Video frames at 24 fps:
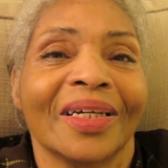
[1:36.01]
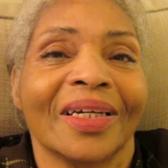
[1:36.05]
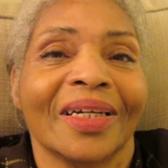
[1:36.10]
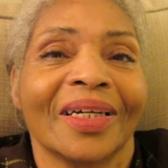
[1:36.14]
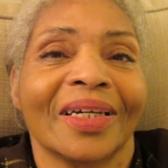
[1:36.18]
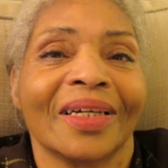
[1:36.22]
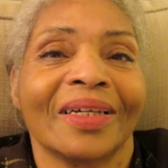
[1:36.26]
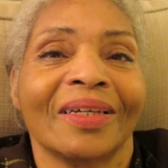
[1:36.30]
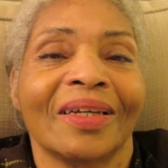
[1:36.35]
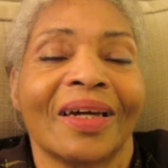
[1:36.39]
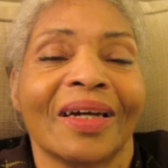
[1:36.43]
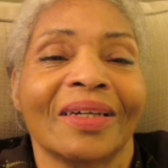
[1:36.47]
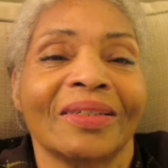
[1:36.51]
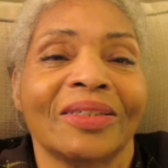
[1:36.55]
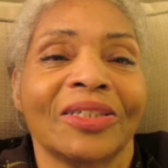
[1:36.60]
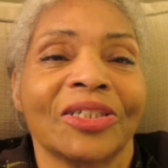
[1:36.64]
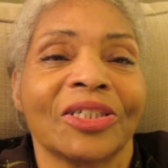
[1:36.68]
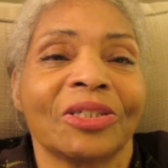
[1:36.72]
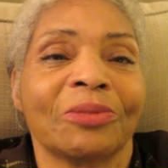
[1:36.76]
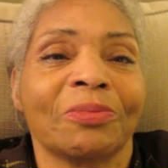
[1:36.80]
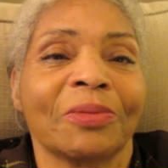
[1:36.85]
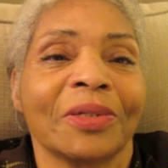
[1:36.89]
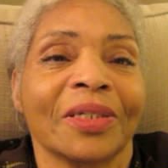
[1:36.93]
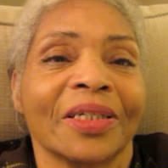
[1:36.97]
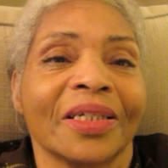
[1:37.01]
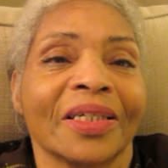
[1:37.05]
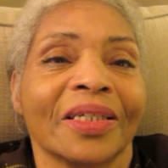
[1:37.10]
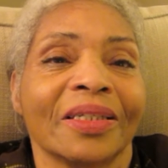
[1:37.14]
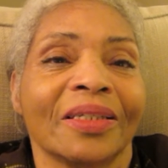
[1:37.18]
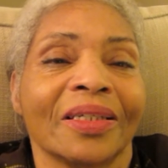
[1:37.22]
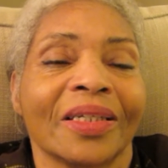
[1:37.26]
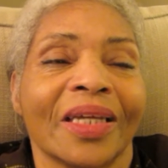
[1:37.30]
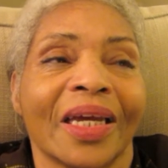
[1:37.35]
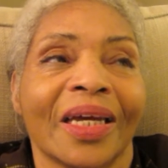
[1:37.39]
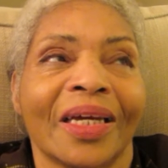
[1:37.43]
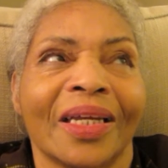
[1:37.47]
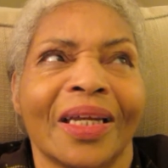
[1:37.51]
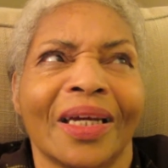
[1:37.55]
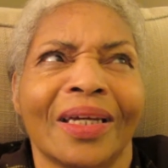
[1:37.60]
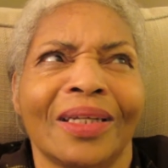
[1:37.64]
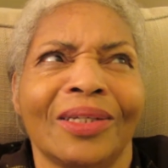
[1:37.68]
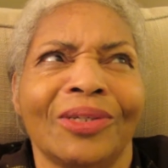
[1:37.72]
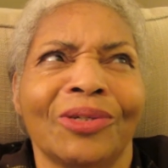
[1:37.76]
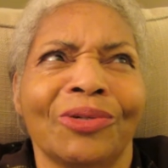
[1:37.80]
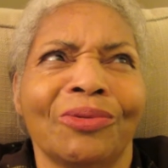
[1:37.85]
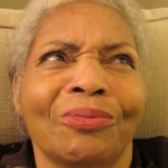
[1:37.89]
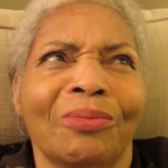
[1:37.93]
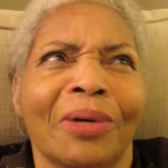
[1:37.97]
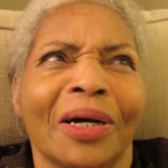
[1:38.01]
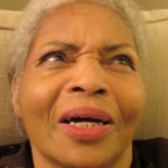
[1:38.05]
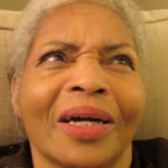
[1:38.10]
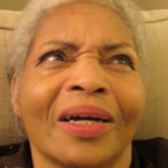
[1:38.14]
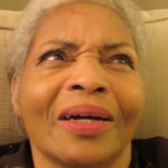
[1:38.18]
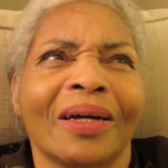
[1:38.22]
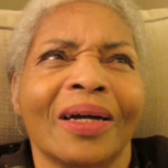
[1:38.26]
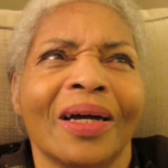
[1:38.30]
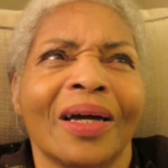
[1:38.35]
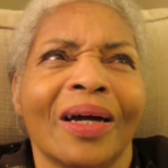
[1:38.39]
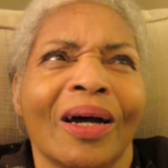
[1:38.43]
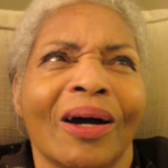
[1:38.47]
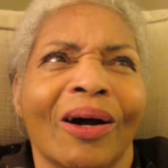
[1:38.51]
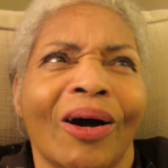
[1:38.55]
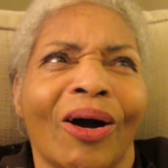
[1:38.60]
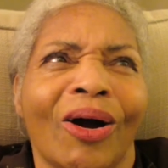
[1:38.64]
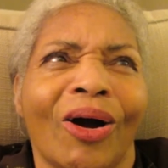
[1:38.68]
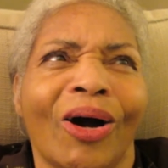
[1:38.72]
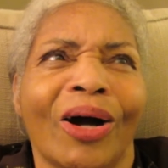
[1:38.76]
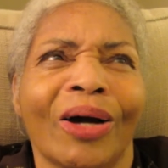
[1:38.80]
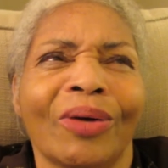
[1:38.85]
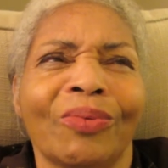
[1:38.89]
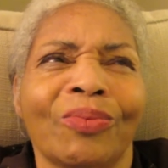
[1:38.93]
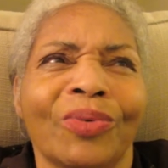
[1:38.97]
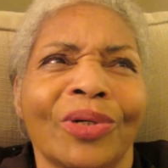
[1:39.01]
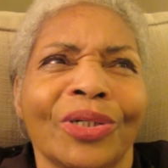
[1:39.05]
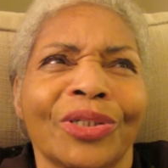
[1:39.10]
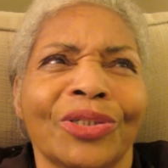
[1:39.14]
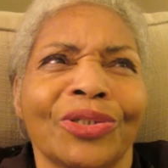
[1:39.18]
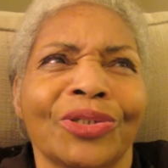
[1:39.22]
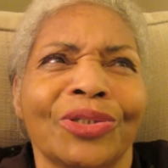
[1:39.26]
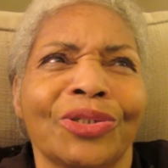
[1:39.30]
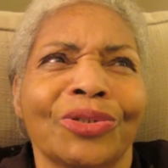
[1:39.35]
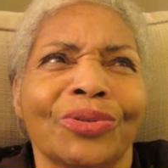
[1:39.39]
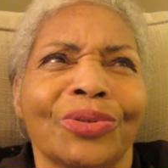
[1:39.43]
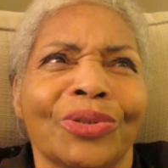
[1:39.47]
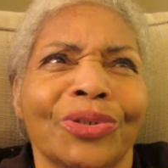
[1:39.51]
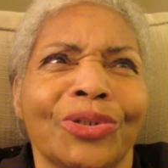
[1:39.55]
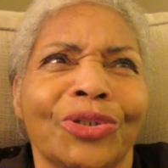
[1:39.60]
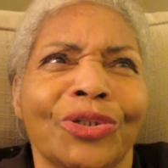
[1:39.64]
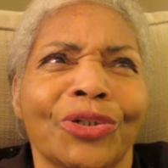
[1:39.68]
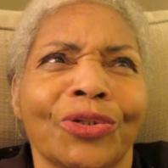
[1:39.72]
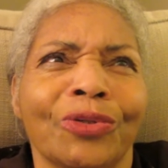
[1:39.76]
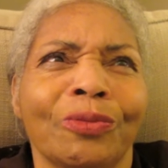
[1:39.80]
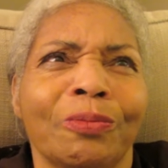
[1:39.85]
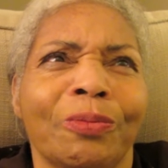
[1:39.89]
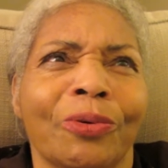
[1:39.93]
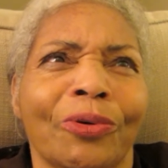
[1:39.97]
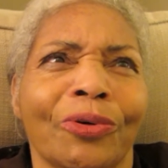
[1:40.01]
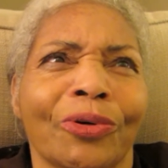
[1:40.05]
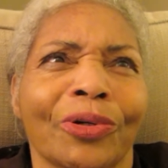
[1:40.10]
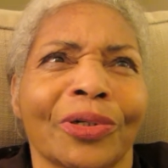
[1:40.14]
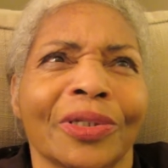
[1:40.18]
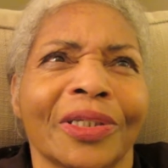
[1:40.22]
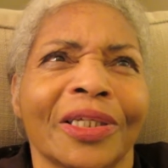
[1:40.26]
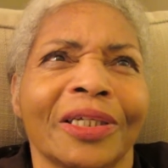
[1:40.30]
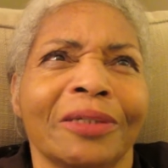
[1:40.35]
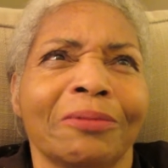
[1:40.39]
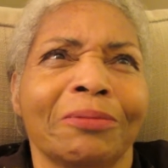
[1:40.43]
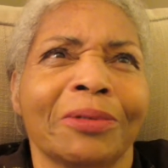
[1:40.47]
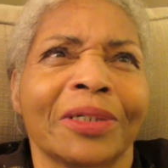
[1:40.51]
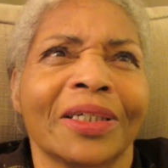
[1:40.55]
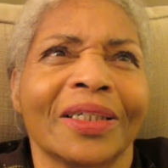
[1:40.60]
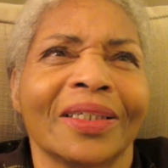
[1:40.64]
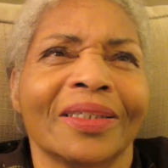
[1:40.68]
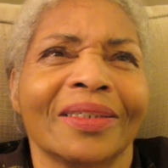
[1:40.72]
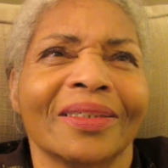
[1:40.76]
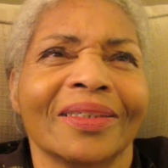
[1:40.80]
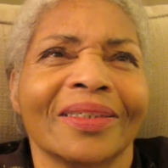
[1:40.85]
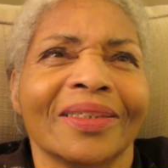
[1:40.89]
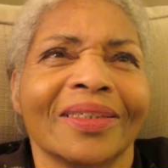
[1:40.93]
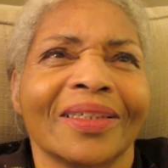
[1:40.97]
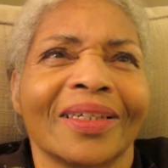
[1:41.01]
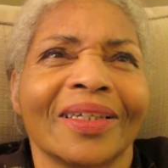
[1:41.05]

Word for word: And I just been getting, and I knew my heart wasn't doing too poorly, but